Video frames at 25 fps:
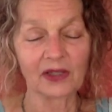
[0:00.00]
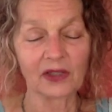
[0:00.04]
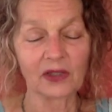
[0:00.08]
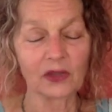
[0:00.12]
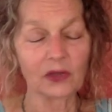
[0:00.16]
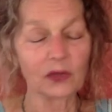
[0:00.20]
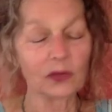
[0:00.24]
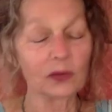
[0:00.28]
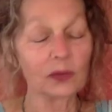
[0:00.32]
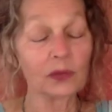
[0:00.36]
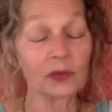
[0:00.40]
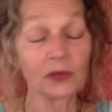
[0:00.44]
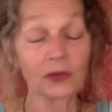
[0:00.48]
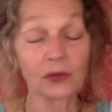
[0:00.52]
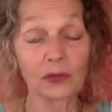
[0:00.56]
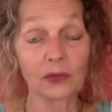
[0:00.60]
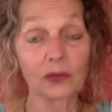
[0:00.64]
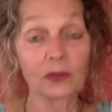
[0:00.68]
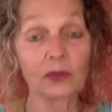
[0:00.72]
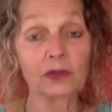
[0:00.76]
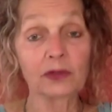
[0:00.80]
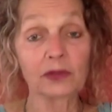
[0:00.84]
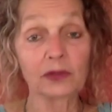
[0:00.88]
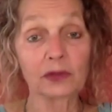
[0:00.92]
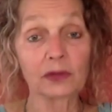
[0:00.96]
you'll
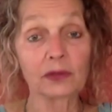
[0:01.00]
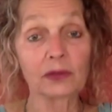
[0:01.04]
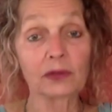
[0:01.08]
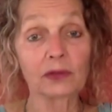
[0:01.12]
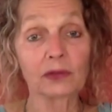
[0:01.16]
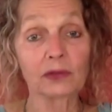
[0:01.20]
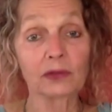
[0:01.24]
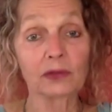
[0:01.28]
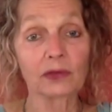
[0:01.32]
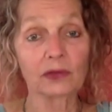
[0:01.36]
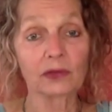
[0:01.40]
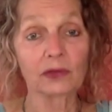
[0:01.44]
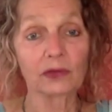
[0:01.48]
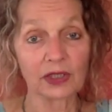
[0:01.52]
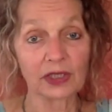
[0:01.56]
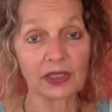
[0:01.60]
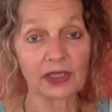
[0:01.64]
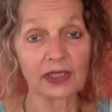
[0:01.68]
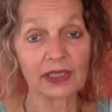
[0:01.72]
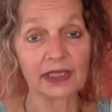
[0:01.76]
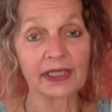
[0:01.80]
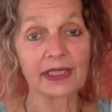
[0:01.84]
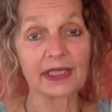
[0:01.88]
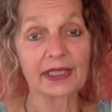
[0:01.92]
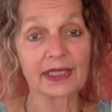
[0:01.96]
feel
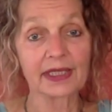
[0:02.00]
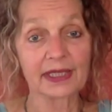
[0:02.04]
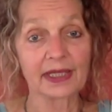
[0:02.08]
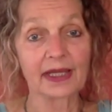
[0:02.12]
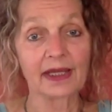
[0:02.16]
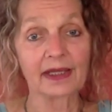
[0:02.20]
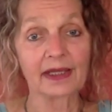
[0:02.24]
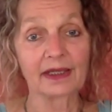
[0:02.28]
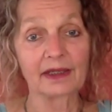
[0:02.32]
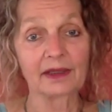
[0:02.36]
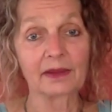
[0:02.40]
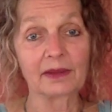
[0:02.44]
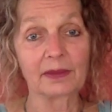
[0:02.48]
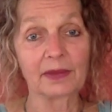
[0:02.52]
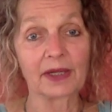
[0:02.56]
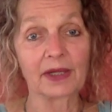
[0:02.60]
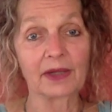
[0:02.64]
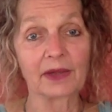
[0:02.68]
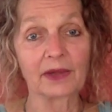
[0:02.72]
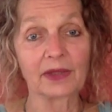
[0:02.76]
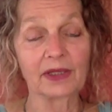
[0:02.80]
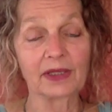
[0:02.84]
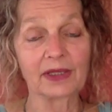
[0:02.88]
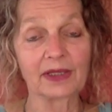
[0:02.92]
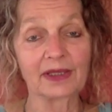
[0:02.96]
really excited
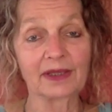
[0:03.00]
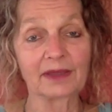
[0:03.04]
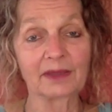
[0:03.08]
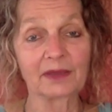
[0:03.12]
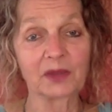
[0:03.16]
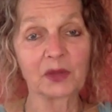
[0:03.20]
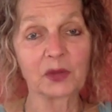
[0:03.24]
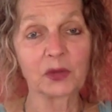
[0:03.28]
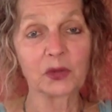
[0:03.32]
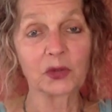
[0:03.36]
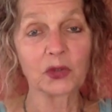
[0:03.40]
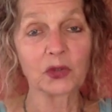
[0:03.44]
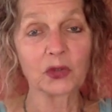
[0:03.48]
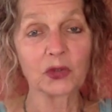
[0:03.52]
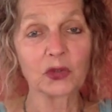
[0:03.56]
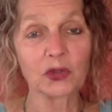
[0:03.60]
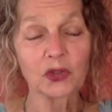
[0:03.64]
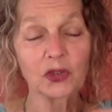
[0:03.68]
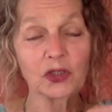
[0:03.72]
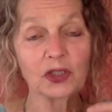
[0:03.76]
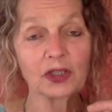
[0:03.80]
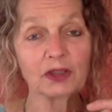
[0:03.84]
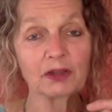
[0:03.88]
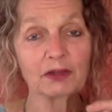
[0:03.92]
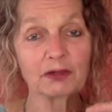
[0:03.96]
about it because you
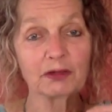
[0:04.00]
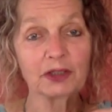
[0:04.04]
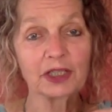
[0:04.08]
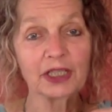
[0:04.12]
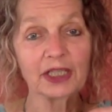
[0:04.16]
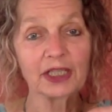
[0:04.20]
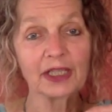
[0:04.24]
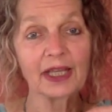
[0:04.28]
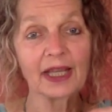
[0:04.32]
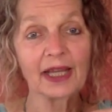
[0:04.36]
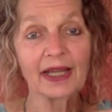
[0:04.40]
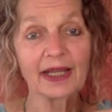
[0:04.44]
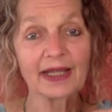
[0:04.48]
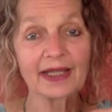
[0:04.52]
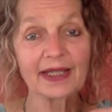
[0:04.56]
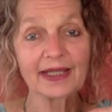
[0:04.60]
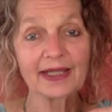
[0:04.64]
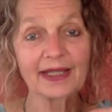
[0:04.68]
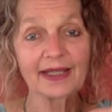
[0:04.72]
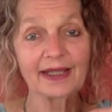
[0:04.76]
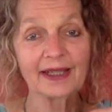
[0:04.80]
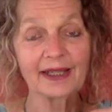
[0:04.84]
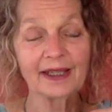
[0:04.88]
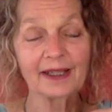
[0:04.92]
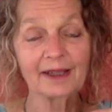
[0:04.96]
start
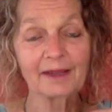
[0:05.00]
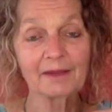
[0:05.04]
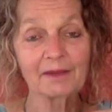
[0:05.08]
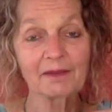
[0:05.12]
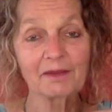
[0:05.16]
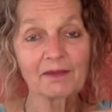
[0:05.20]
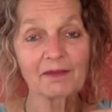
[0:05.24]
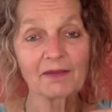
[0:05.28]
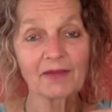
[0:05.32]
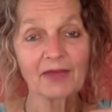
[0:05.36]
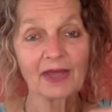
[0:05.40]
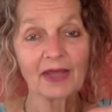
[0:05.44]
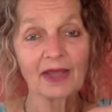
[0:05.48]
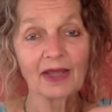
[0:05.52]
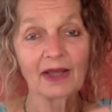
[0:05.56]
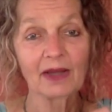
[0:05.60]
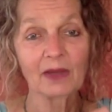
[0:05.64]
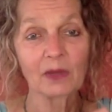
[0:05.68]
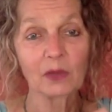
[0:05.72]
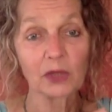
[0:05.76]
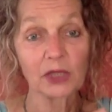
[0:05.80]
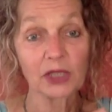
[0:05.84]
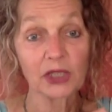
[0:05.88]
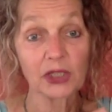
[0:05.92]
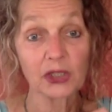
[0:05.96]
realizing
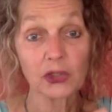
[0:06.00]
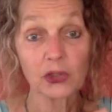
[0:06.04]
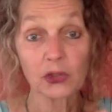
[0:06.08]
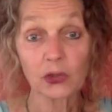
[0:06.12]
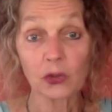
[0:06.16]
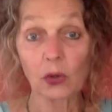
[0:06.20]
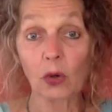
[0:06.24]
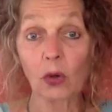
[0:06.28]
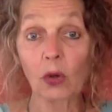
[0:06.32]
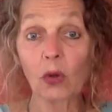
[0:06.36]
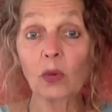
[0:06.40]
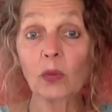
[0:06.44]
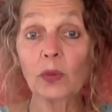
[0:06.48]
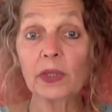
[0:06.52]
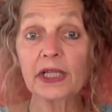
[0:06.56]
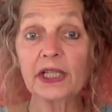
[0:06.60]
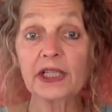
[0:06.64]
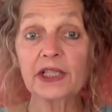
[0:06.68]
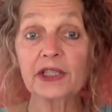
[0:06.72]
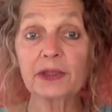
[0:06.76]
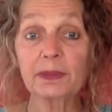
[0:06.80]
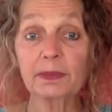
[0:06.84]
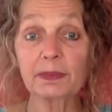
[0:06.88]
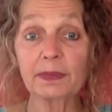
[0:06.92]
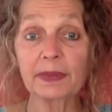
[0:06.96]
what has
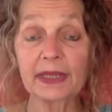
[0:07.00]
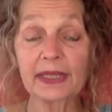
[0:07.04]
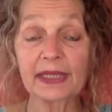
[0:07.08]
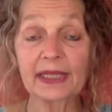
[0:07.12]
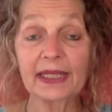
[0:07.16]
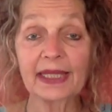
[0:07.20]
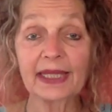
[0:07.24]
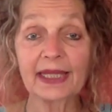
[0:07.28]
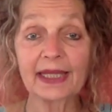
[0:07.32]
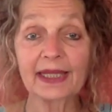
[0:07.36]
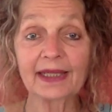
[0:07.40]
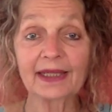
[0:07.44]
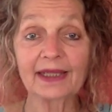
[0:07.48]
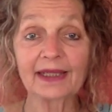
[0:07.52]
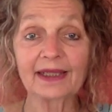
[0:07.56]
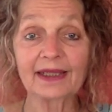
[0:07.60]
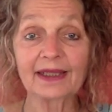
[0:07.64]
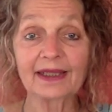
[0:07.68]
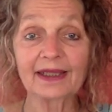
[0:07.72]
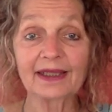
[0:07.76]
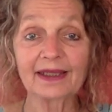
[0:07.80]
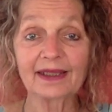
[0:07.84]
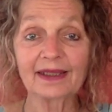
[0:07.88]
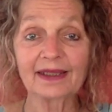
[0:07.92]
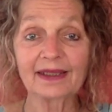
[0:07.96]
always been here
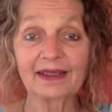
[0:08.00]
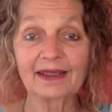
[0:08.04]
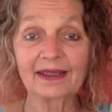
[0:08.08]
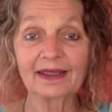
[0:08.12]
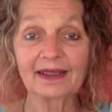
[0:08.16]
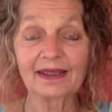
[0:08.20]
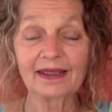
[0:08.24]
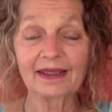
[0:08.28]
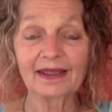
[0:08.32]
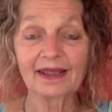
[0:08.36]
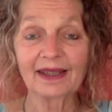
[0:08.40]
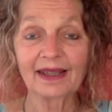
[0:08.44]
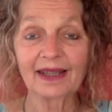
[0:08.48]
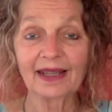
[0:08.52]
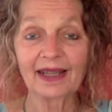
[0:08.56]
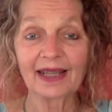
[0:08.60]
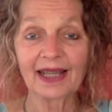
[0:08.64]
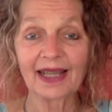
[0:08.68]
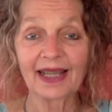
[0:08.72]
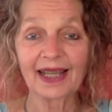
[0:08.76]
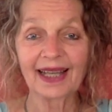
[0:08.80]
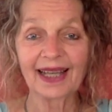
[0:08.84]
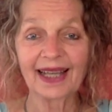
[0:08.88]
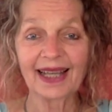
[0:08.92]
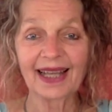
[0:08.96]

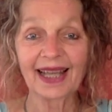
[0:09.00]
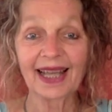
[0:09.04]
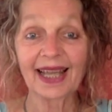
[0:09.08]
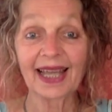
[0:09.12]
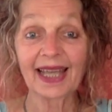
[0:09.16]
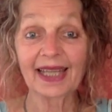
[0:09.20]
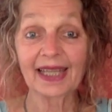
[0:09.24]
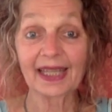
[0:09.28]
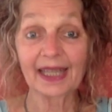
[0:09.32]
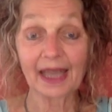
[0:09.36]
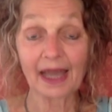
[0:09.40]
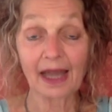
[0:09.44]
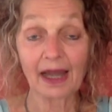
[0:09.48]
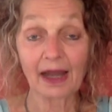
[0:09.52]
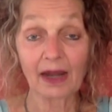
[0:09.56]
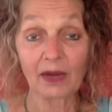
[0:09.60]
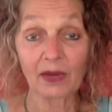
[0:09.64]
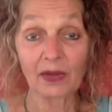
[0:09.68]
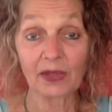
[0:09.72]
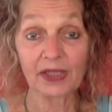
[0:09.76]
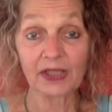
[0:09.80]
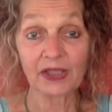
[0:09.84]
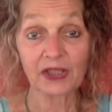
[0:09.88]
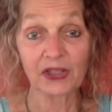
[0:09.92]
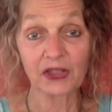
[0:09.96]
and now
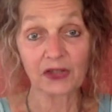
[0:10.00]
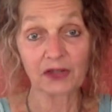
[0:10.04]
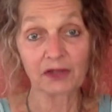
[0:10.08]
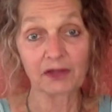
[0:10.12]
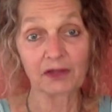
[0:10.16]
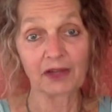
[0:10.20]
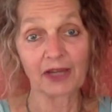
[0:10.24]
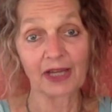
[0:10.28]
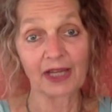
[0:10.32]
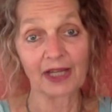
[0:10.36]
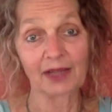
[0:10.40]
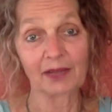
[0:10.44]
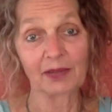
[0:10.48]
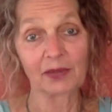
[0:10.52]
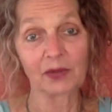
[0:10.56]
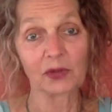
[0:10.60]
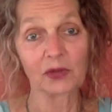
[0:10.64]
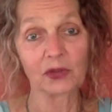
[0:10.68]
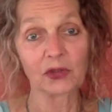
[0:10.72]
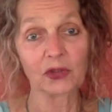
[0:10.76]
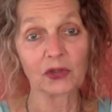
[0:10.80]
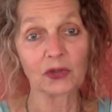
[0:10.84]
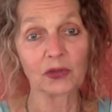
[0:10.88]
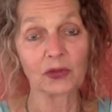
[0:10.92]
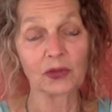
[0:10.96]
it's available
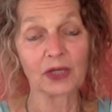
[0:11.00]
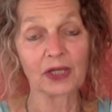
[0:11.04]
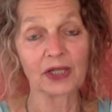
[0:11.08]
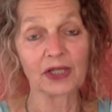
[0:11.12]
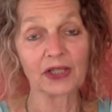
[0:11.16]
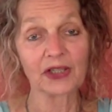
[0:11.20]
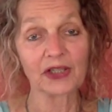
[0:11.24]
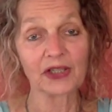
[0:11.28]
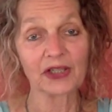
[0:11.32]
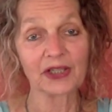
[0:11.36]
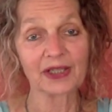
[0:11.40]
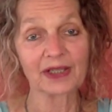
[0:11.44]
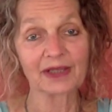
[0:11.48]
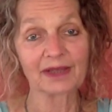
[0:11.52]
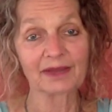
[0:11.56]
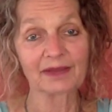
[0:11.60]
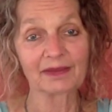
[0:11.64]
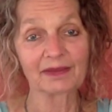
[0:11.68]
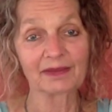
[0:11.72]
to us.